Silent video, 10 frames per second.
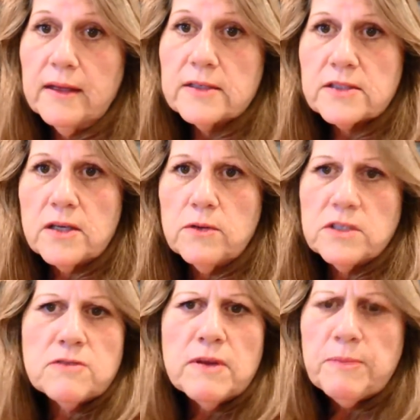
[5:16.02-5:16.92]
So
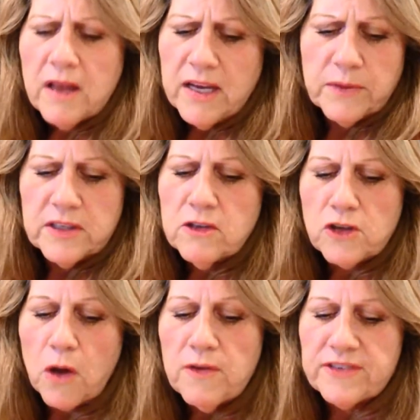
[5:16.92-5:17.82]
just reply to it. You'll
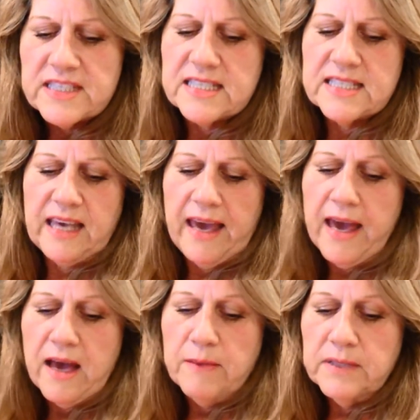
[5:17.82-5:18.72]
know if it's a
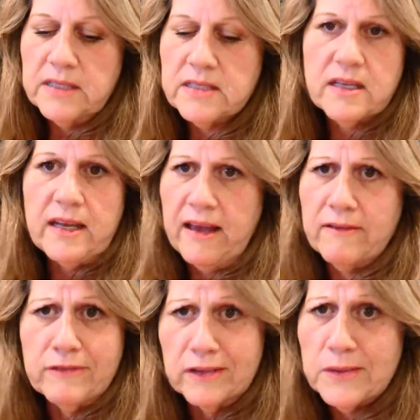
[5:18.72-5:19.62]
scam. It's going to
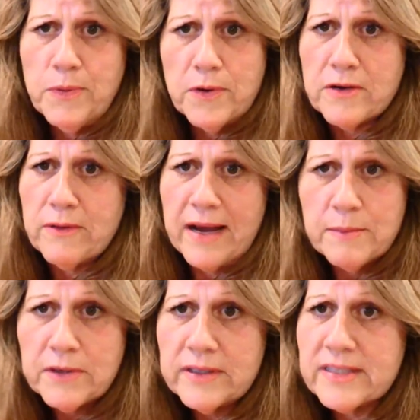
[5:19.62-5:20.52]
have really poor
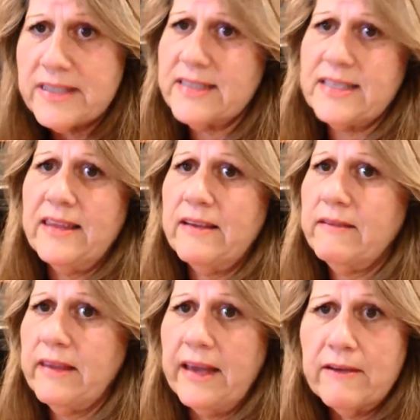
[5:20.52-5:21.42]
grammar. It's going to say they're
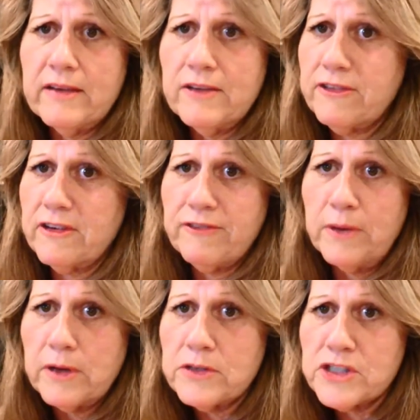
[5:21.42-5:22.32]
in the area for a
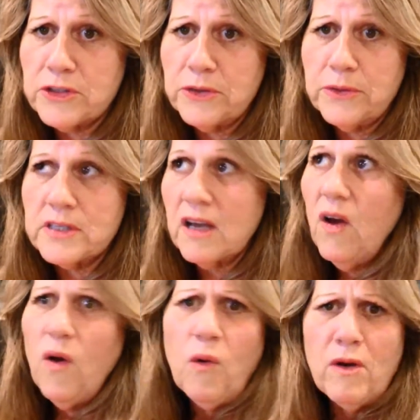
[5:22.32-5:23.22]
photo shoot
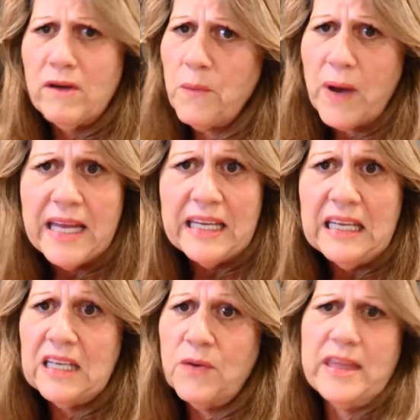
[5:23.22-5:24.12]
or a
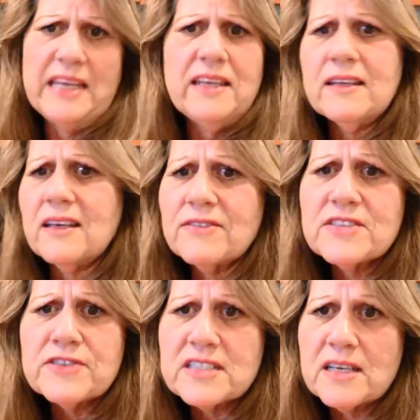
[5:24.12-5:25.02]
wedding or they need
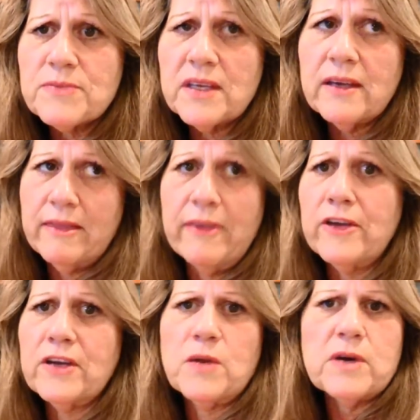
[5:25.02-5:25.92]
gifts for something and then
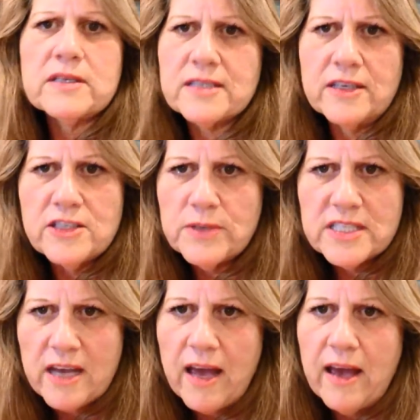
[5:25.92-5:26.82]
they're going to want to send you a
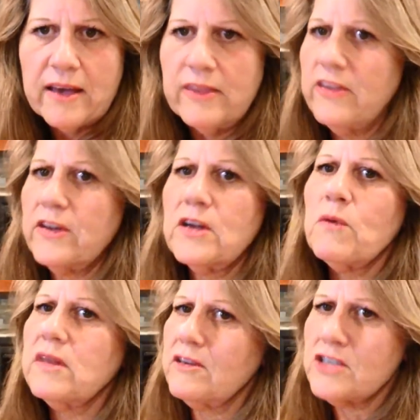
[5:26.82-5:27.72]
check and then they're going to
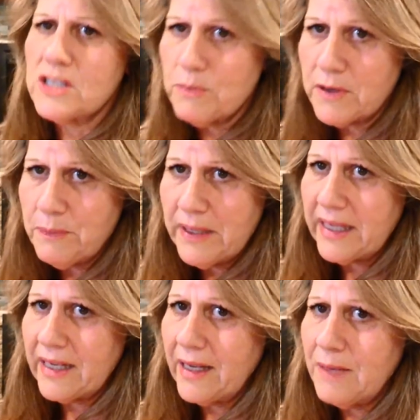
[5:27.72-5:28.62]
want their shipper to
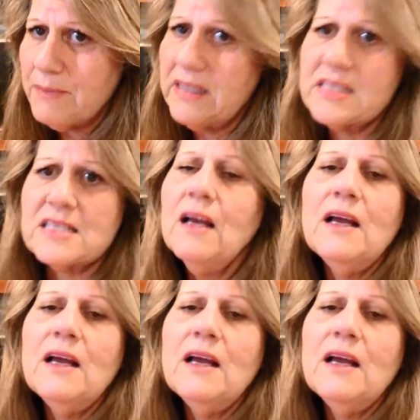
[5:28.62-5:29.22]
pick it up and it's